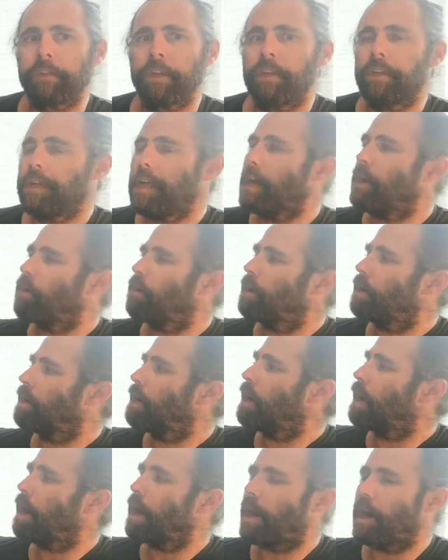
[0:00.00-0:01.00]
Now,
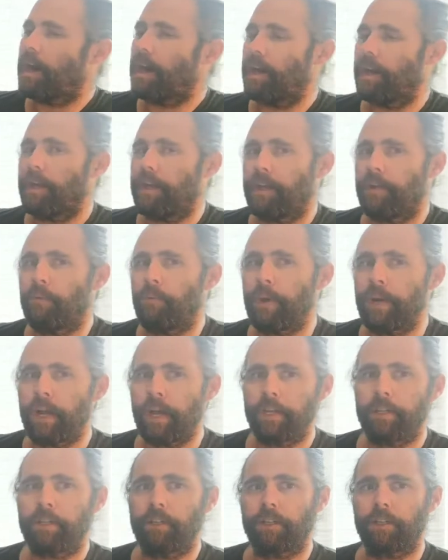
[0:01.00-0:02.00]
when
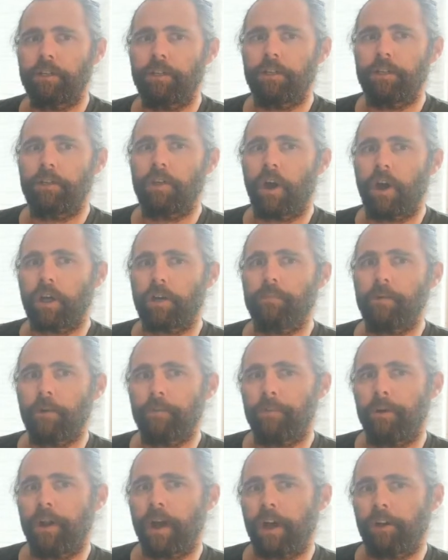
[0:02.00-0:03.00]
I talk about
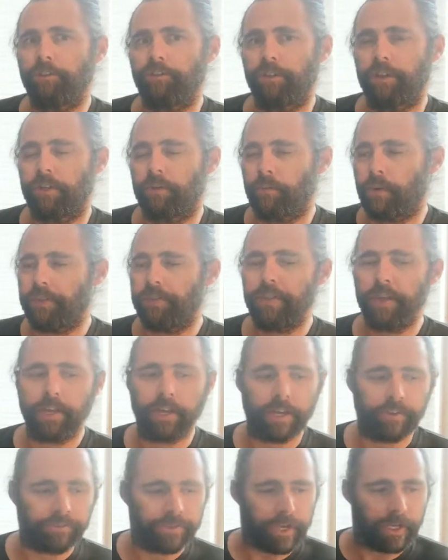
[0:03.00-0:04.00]
production, one thing
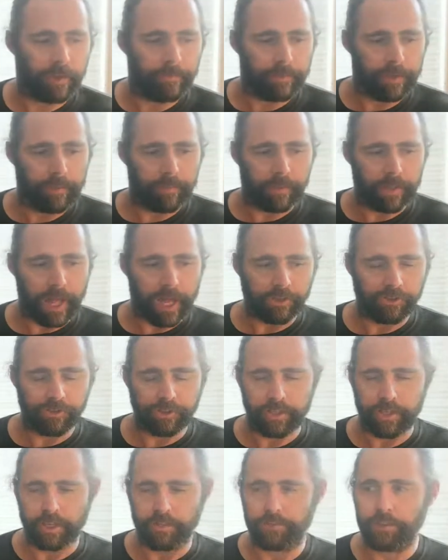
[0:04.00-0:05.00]
I say to people
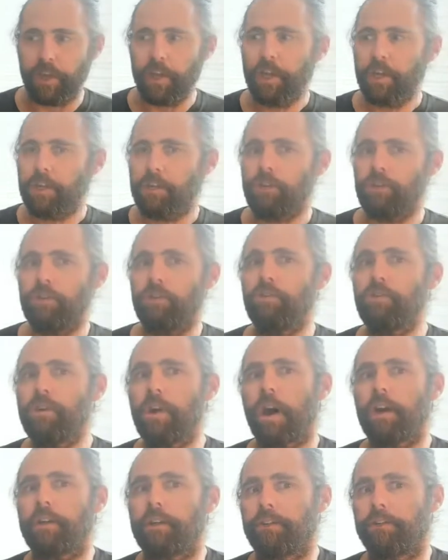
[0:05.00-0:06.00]
actually is do
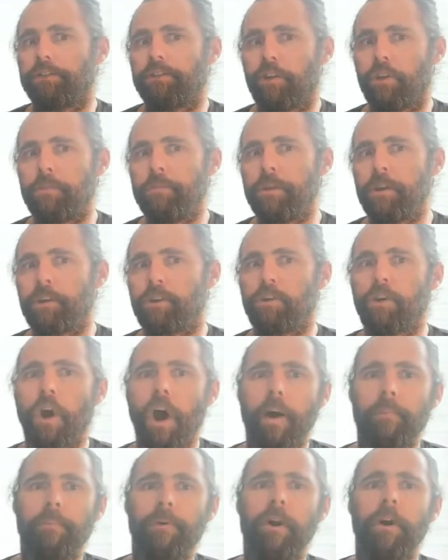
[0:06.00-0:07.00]
not disturb your
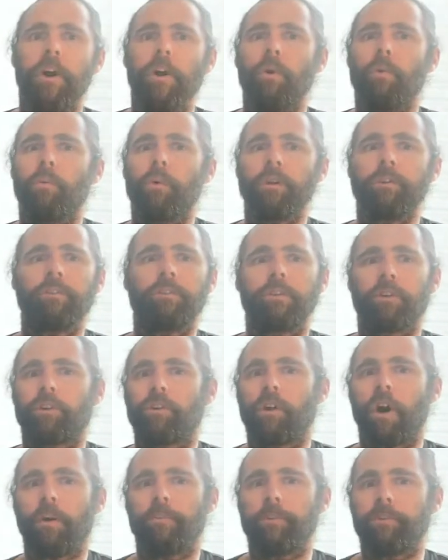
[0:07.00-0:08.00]
crop. Once the
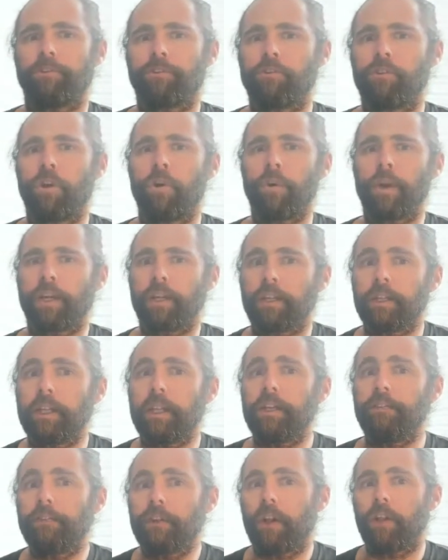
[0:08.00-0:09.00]
crop is growing,
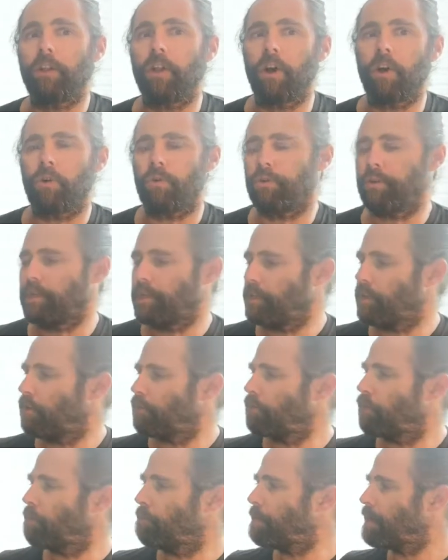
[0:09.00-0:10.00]
leave it alone. You know,
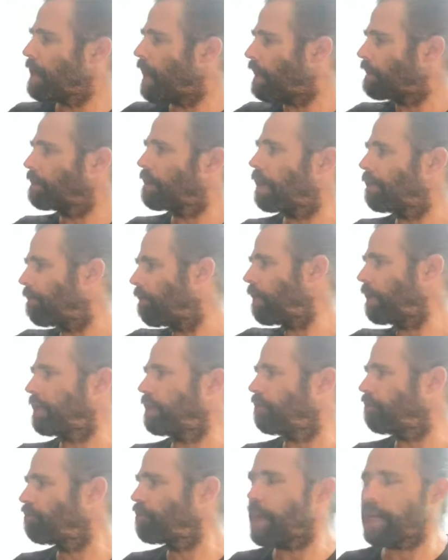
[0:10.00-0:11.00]
don't be uncovering
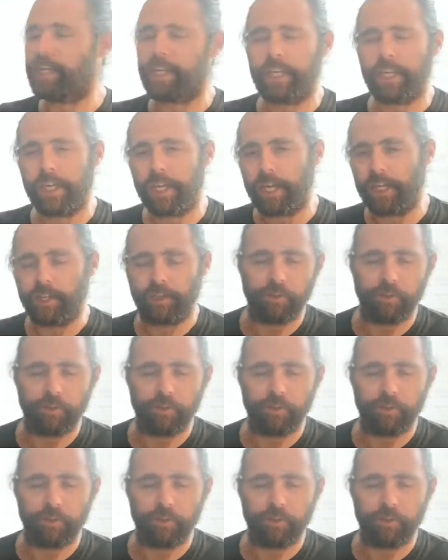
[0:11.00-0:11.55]
and checking it.